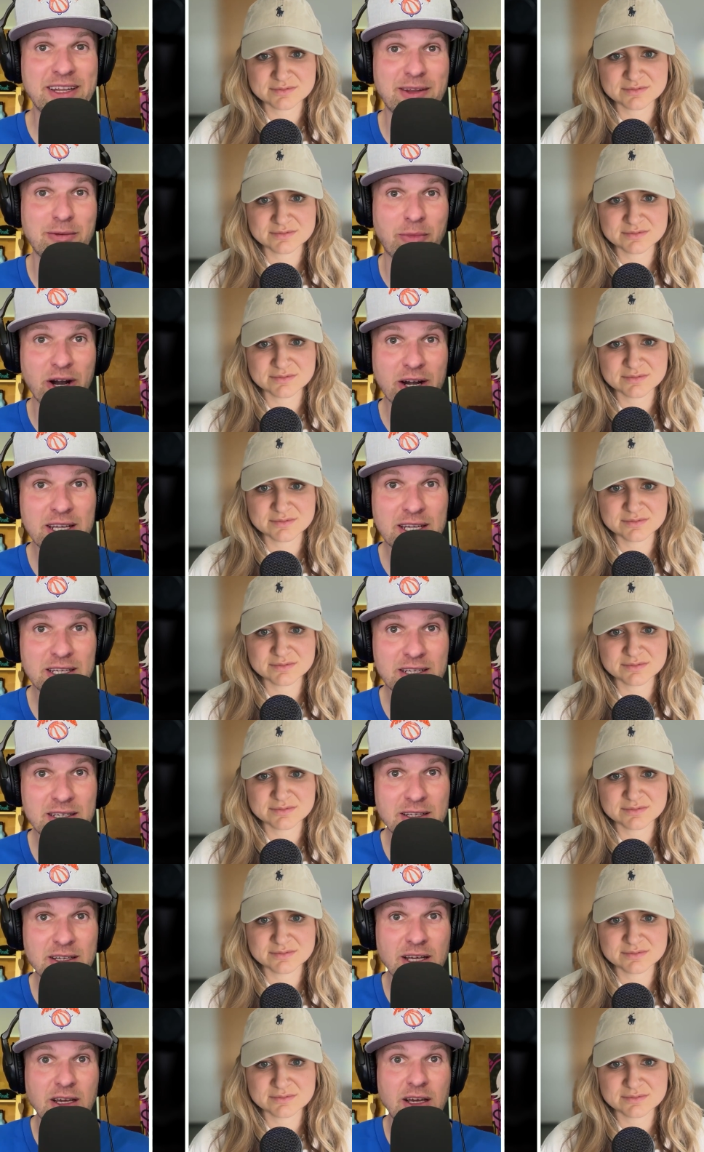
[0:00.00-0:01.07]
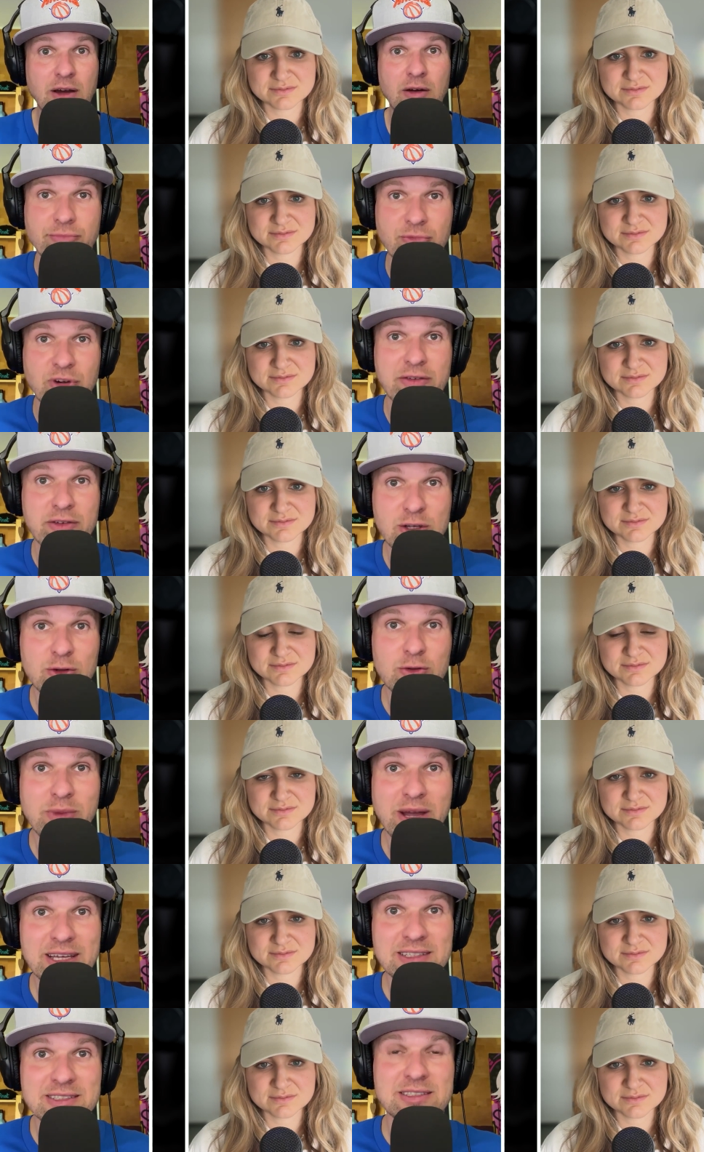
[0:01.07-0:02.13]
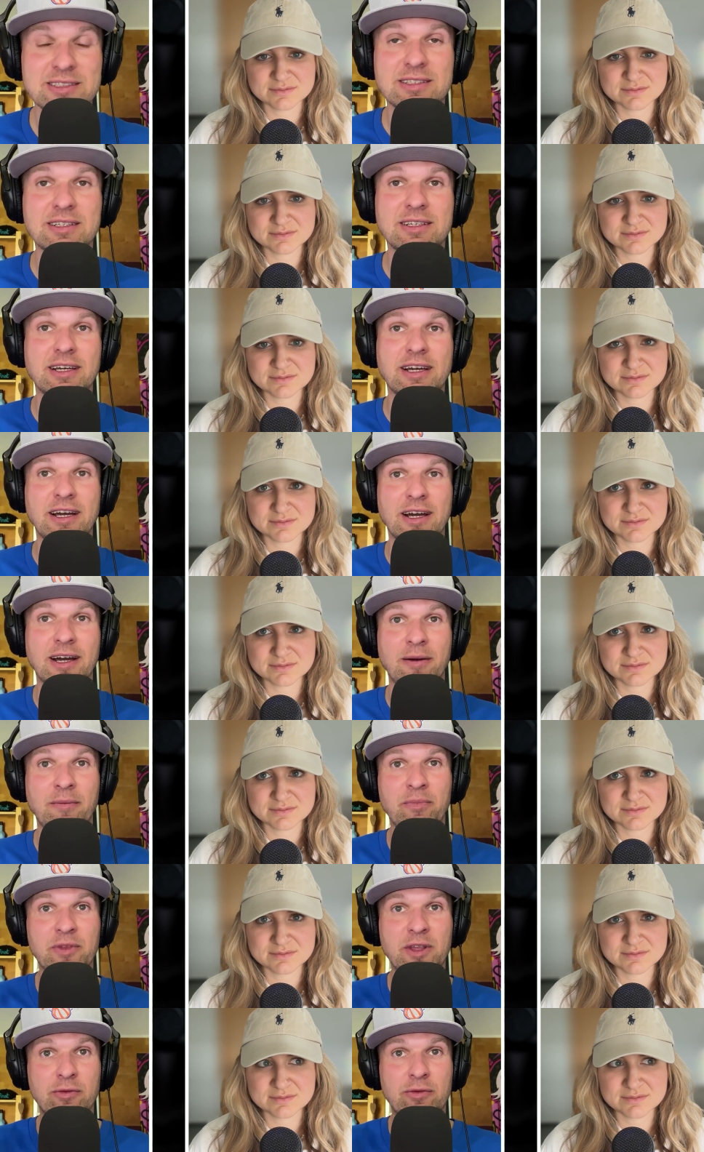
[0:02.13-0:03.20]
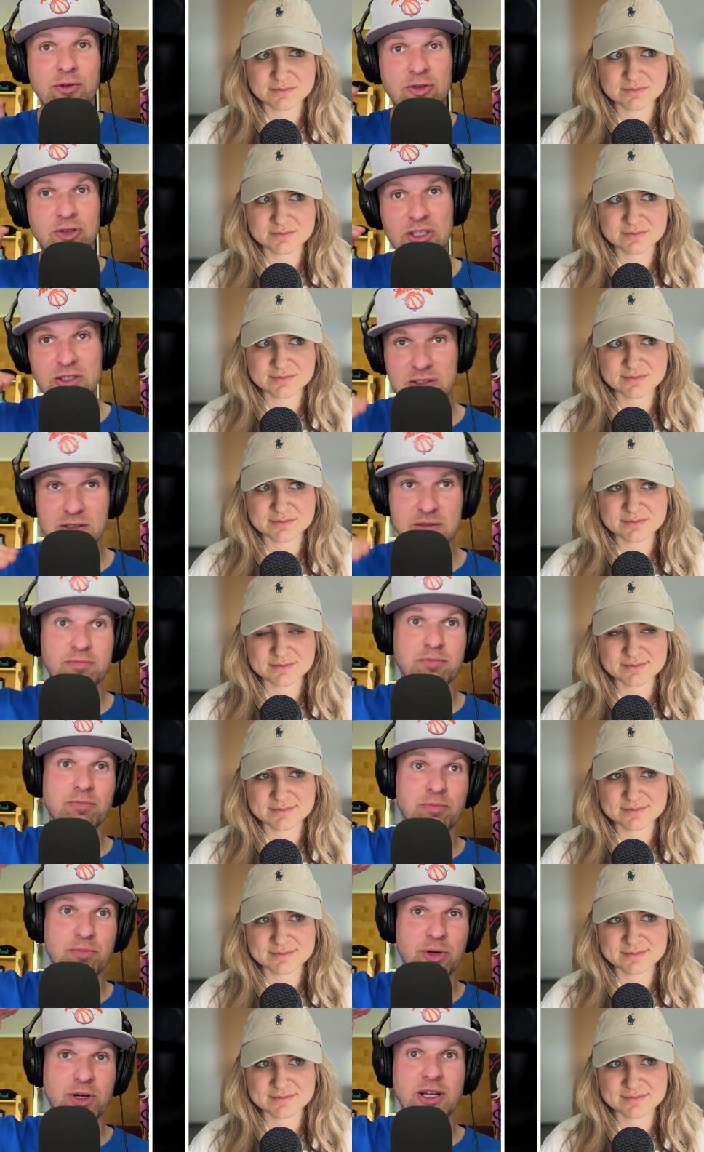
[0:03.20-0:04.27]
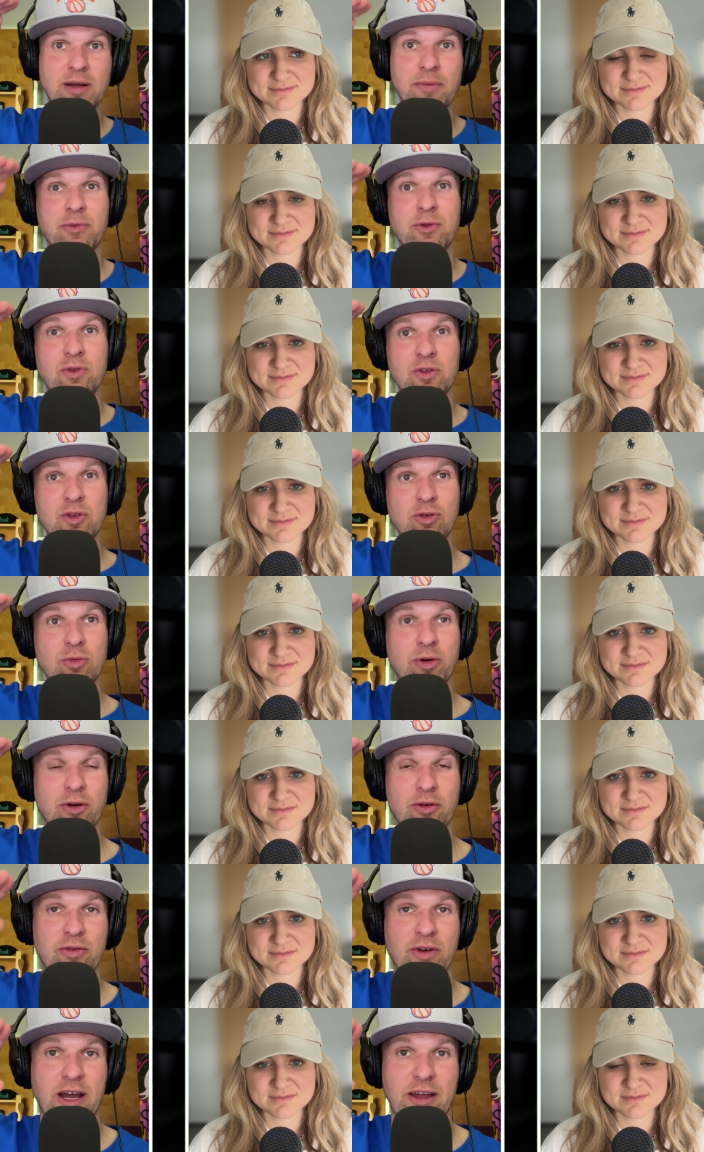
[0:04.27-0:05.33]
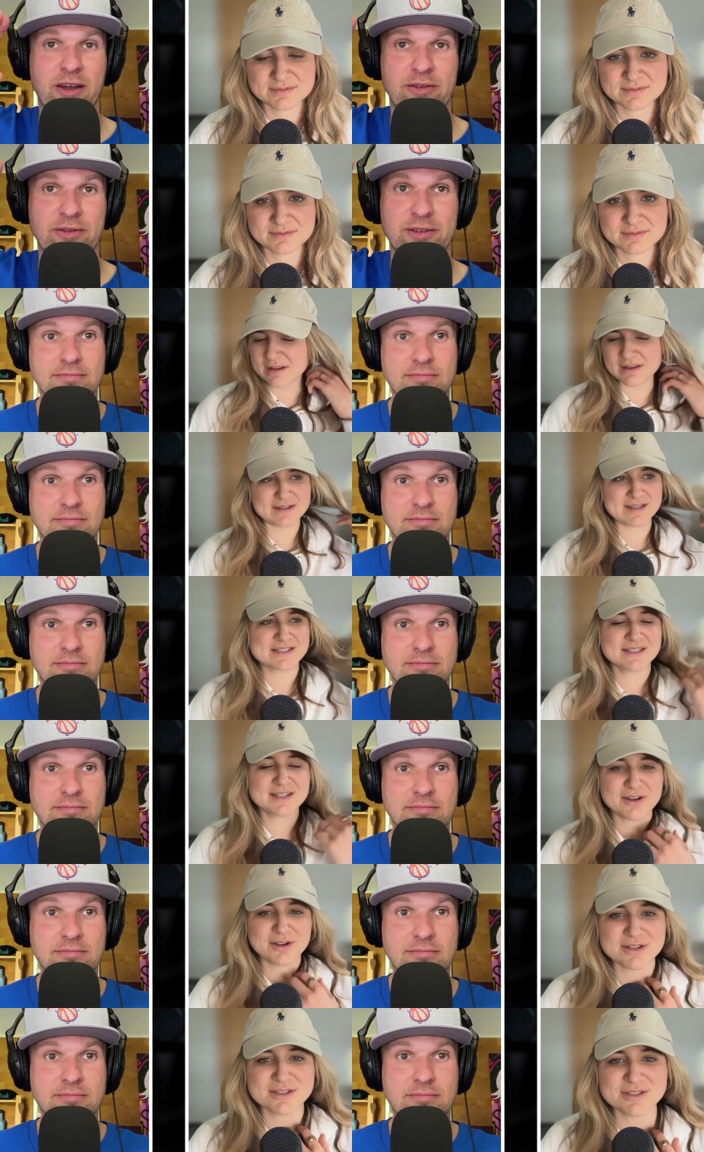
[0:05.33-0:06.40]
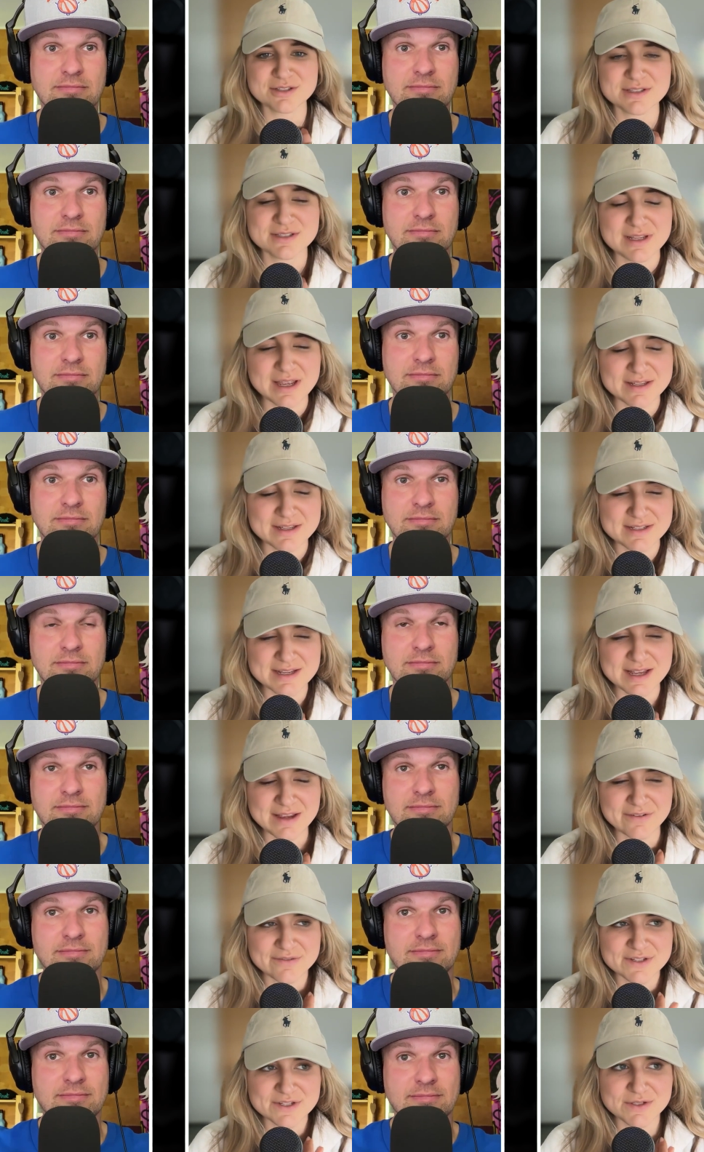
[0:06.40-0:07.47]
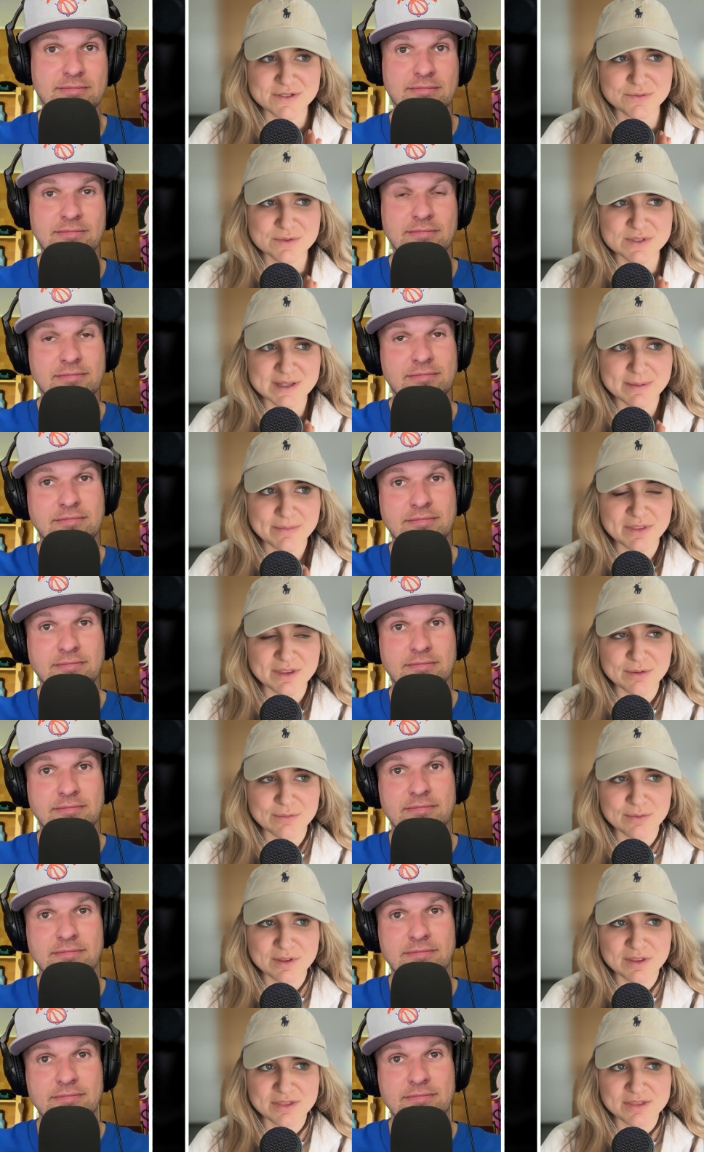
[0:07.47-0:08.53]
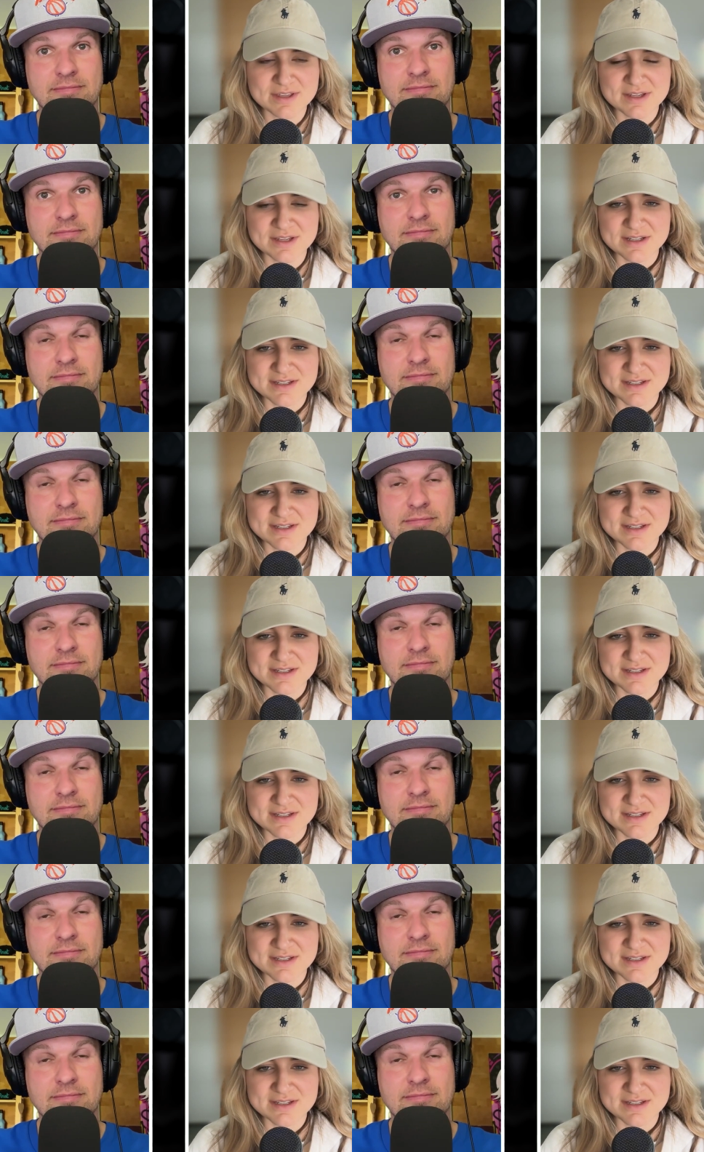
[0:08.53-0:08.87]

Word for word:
Speaker 1: in the market, revenue based, um, if you just put it up to 0.5
Speaker 2: doesn't it also uh, have to do something with the